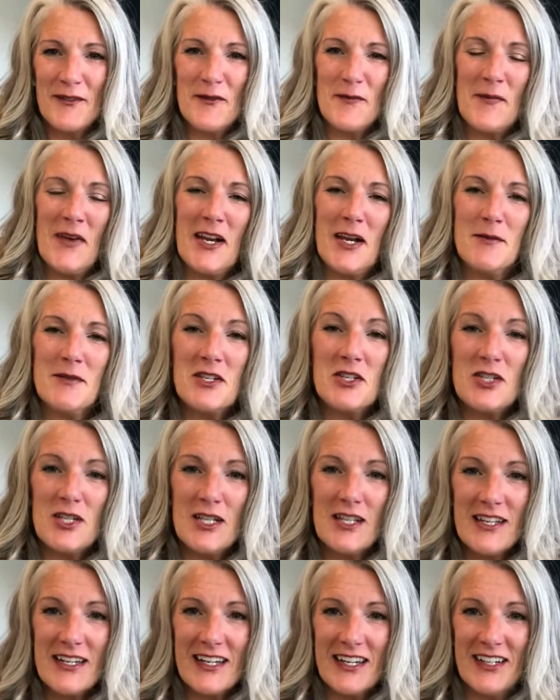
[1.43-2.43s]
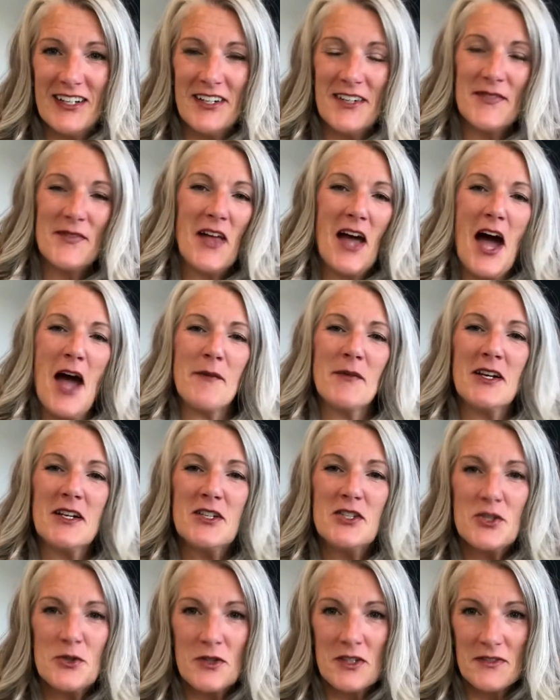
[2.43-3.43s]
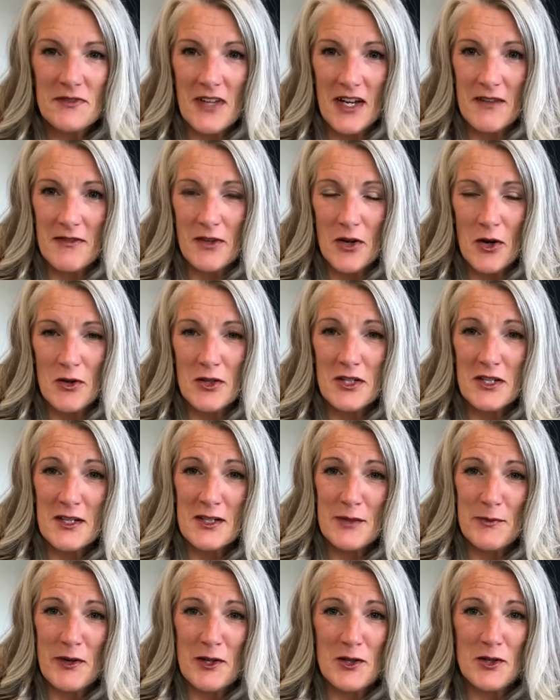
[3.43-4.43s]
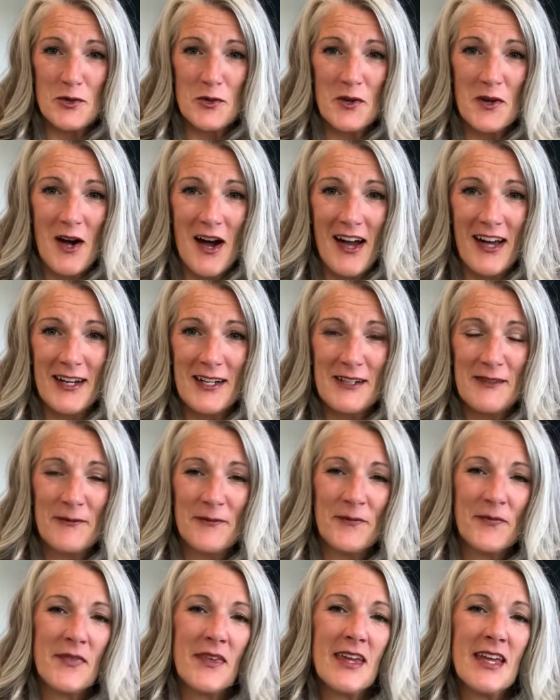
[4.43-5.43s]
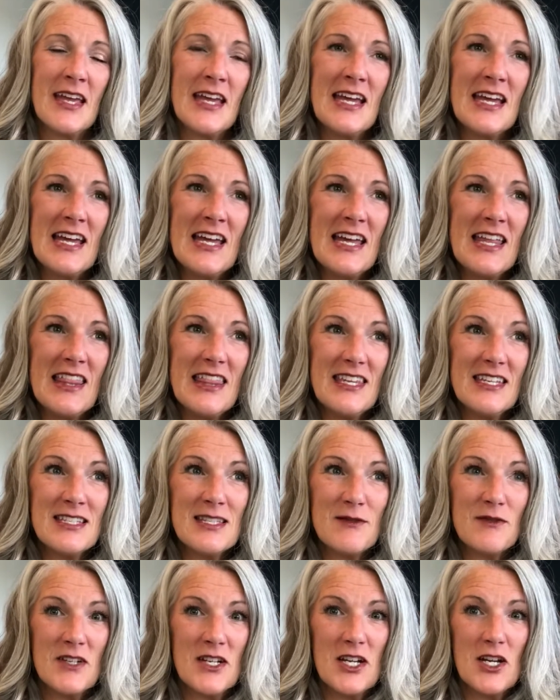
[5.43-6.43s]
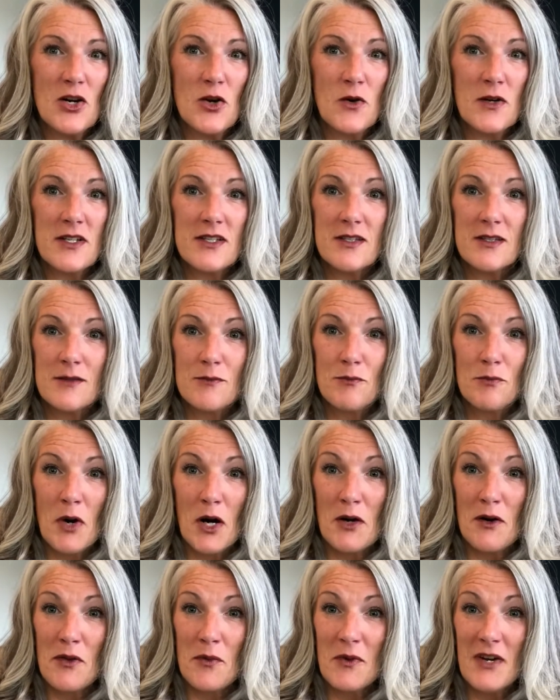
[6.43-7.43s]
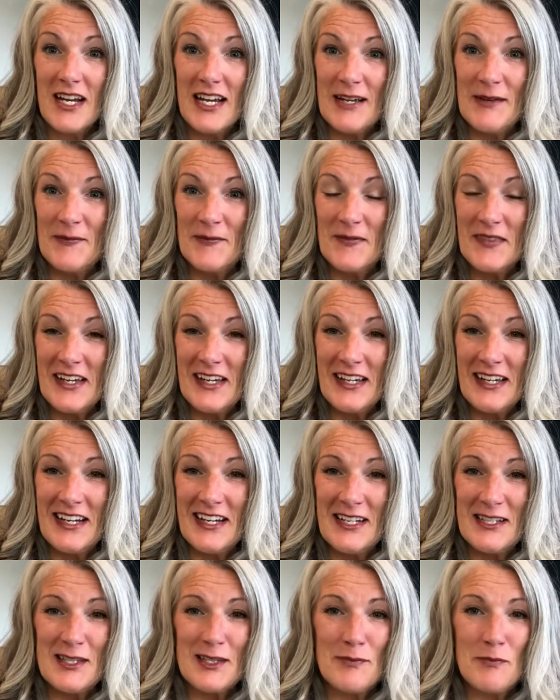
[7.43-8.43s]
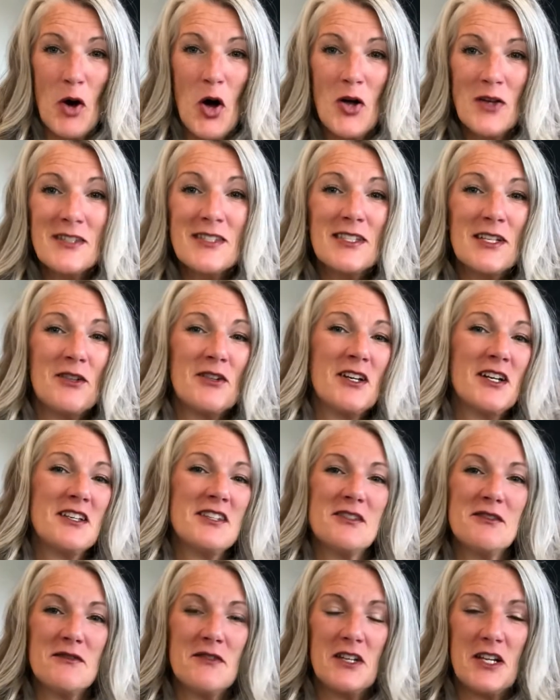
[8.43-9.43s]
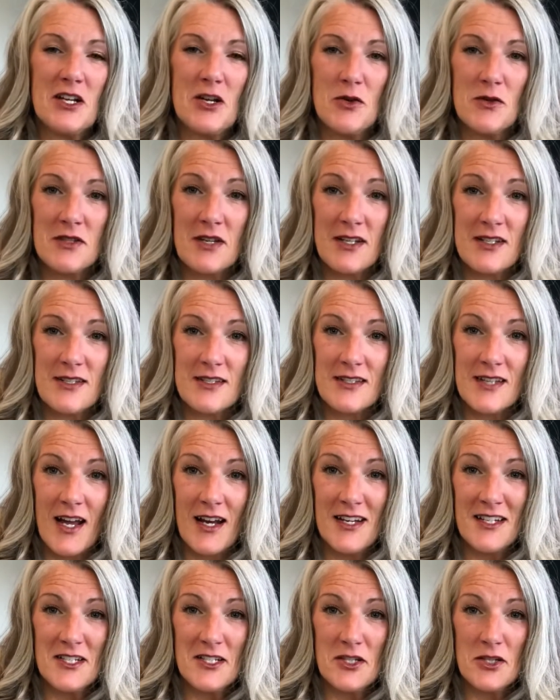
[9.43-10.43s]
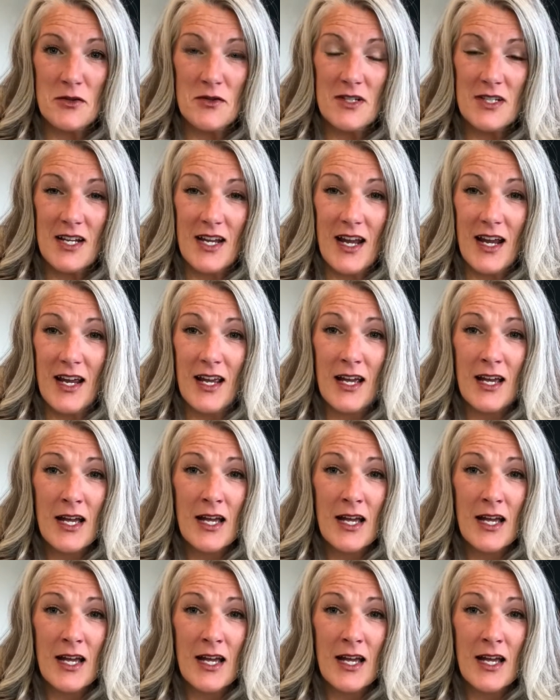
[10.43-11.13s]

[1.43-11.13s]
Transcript: My name is Sheila Hill. I'm an intuitive life coach and a spiritual guide. This video is part three in a small series of videos I decided to do today,